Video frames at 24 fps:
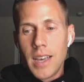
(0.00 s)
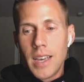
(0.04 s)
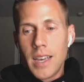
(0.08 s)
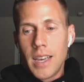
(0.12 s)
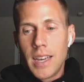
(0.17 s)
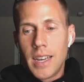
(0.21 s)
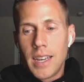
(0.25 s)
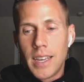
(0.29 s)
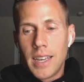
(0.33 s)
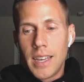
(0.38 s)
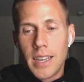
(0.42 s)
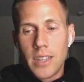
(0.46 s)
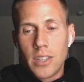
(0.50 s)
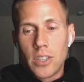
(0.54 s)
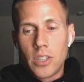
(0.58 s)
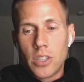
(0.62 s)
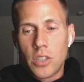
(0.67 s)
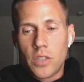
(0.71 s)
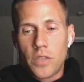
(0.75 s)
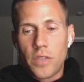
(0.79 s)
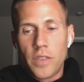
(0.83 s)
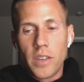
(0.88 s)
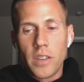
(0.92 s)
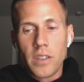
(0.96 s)
It again
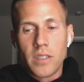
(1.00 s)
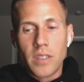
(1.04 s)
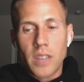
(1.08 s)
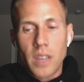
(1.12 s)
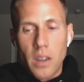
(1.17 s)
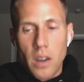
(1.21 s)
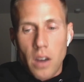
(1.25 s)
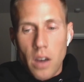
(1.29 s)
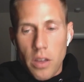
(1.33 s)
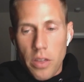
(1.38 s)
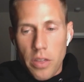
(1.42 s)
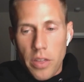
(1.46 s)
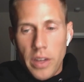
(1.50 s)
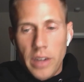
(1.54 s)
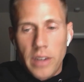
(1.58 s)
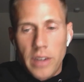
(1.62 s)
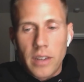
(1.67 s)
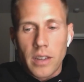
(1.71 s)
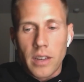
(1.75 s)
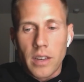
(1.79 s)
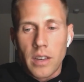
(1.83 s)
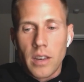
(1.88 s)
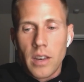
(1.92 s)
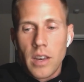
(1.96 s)
just feels
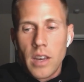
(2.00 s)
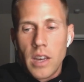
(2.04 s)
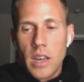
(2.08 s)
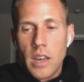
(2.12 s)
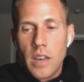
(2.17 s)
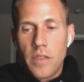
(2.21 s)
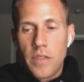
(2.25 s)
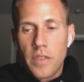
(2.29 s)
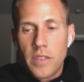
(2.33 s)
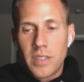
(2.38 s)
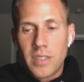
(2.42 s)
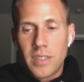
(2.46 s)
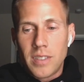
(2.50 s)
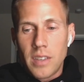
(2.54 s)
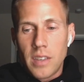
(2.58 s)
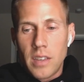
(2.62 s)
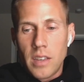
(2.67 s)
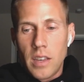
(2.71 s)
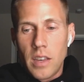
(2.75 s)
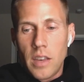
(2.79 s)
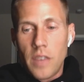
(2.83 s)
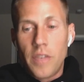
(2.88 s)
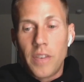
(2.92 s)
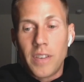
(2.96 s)
inauthentic. If
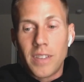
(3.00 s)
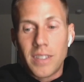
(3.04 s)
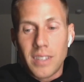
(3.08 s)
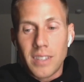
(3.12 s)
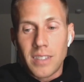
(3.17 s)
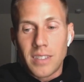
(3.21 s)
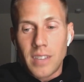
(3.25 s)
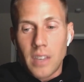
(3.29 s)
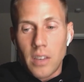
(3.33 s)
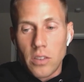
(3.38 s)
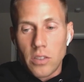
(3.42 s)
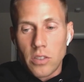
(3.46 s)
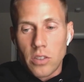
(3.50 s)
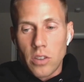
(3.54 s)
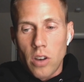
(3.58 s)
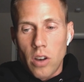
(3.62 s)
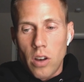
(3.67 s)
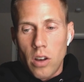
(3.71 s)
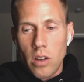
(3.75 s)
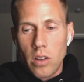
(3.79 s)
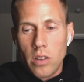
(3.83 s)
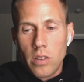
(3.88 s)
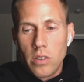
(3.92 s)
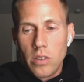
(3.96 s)
it's a sales
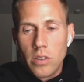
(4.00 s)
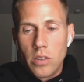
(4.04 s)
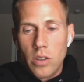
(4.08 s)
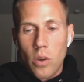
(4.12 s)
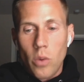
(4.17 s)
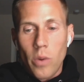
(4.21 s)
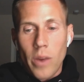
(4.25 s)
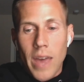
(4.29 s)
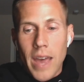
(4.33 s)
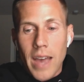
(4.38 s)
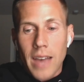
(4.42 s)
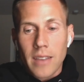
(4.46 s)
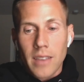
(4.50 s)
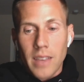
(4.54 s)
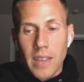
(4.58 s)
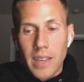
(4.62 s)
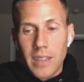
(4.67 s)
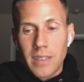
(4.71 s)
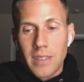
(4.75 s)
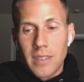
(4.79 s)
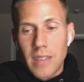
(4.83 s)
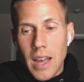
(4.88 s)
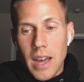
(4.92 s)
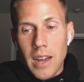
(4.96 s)
call, don't act like
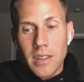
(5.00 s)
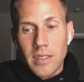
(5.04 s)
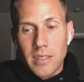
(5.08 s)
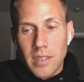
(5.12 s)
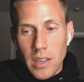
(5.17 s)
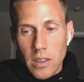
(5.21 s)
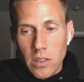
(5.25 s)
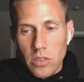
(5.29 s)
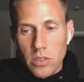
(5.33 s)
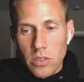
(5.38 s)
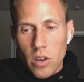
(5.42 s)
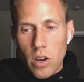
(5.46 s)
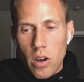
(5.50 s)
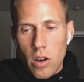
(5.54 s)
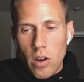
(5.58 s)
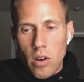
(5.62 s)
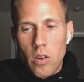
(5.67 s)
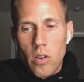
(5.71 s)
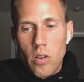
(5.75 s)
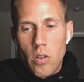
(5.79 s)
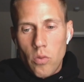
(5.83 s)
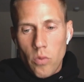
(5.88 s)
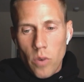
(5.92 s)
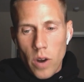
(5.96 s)
it's not a sales call,
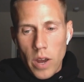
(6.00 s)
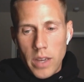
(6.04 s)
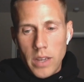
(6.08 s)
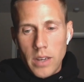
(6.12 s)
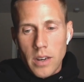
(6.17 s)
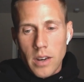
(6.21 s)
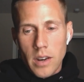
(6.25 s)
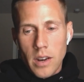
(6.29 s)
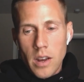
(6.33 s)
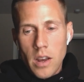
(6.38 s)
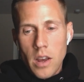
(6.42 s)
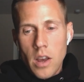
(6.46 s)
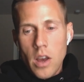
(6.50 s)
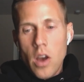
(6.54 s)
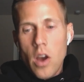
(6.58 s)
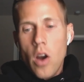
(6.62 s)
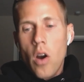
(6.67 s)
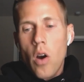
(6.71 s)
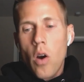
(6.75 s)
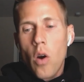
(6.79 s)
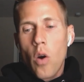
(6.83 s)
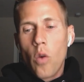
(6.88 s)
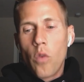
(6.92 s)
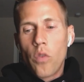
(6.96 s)
right?
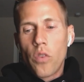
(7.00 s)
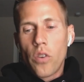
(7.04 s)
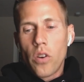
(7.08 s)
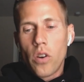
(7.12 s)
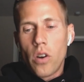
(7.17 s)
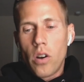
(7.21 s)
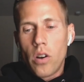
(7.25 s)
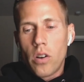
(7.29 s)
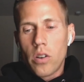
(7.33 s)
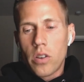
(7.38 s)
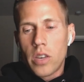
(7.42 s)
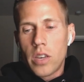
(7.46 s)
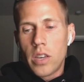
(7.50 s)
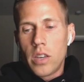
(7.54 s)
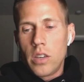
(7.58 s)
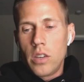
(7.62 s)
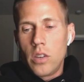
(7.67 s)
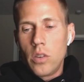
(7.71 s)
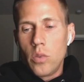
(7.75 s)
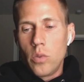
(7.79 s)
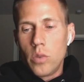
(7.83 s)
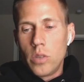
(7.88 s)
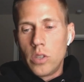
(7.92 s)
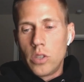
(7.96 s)
Overall, can
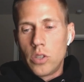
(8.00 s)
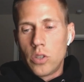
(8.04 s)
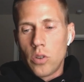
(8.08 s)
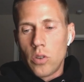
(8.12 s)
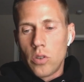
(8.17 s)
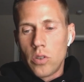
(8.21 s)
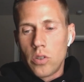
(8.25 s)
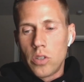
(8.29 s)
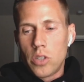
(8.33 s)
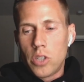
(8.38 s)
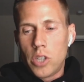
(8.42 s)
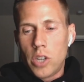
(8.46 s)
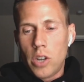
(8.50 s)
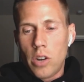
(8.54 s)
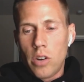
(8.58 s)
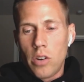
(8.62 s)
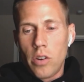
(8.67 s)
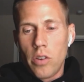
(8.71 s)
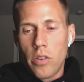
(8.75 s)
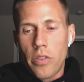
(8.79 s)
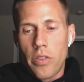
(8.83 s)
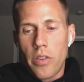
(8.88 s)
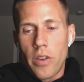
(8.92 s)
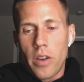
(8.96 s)
you and Jordan share
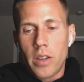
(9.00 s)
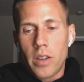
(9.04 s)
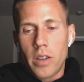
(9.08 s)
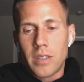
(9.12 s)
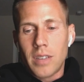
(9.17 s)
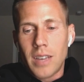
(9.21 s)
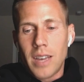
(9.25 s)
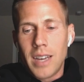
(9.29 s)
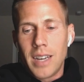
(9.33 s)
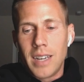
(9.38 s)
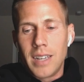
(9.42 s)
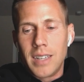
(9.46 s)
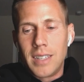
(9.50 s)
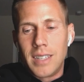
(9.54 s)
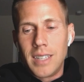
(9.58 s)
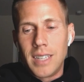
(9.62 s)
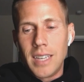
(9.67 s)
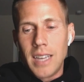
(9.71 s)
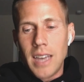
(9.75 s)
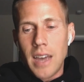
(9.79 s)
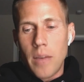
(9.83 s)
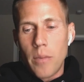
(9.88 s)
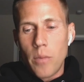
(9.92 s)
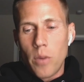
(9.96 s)
your thoughts on a
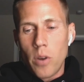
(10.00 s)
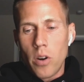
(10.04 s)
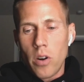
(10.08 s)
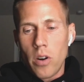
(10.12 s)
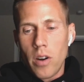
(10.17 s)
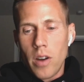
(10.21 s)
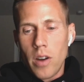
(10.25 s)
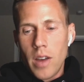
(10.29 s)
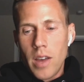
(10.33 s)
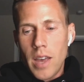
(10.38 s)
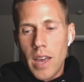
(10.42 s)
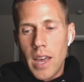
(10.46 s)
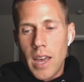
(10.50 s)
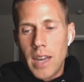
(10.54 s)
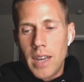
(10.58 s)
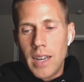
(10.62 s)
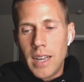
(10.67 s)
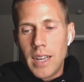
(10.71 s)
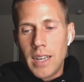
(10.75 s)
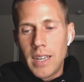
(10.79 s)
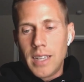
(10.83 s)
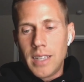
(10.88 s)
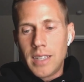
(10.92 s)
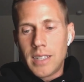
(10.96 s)
DMer and
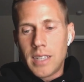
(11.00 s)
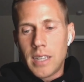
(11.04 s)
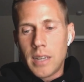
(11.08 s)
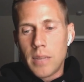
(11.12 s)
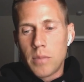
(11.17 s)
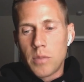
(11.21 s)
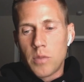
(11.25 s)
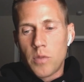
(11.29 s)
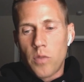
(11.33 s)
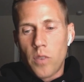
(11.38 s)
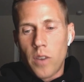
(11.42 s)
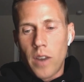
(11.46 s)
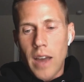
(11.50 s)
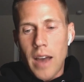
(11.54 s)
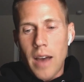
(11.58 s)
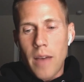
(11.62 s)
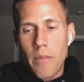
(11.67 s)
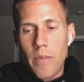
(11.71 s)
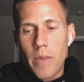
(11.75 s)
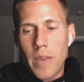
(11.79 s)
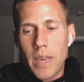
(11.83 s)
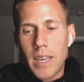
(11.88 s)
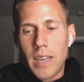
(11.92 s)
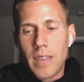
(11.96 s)
any tips for
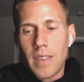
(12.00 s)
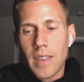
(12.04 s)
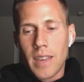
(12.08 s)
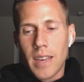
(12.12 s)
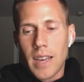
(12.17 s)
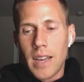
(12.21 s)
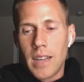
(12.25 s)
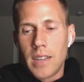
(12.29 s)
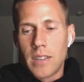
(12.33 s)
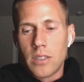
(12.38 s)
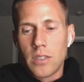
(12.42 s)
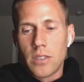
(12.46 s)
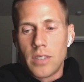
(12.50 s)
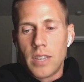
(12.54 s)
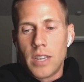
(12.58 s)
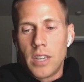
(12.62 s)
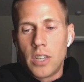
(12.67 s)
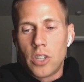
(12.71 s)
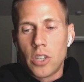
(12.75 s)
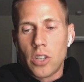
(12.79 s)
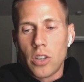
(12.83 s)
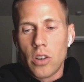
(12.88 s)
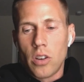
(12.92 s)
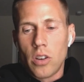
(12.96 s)
not making the
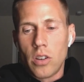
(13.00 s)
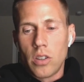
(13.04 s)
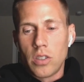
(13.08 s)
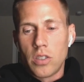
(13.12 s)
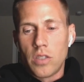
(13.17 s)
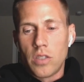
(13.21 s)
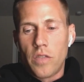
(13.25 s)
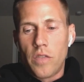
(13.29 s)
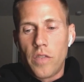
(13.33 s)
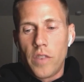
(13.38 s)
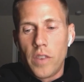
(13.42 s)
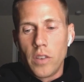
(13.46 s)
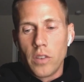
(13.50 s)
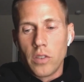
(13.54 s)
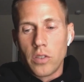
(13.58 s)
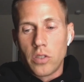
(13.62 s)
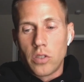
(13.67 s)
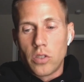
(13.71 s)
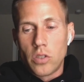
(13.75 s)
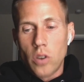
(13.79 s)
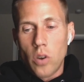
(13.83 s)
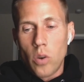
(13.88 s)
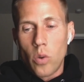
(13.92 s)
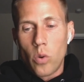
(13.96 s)
consultation calls feel
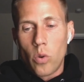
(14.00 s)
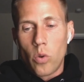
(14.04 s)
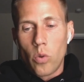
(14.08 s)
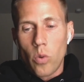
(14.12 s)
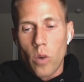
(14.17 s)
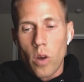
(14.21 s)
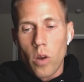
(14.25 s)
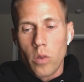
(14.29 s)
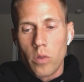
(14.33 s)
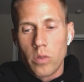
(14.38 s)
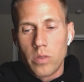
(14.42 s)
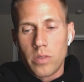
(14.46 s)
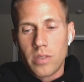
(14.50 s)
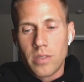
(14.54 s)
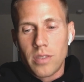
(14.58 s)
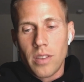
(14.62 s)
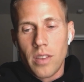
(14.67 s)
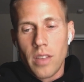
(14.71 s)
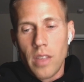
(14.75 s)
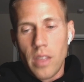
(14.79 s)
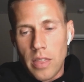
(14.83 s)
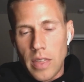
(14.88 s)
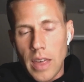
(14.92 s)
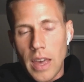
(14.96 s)
so gross?
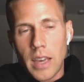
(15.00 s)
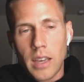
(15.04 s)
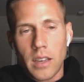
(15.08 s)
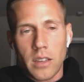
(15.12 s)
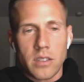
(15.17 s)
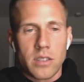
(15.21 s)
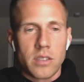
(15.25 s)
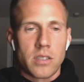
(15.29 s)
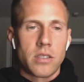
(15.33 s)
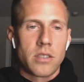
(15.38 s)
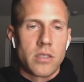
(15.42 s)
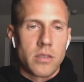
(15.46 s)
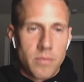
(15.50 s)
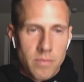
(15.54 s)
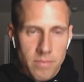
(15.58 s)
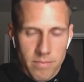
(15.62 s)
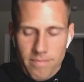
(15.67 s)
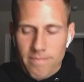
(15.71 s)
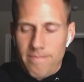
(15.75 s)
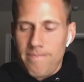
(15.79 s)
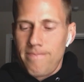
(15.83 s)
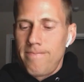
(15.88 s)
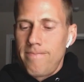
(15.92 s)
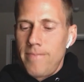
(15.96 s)
Thanks.
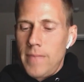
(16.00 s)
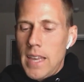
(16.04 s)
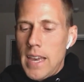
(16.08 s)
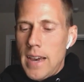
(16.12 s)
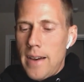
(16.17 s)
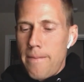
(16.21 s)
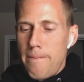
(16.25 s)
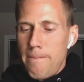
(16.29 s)
Yeah.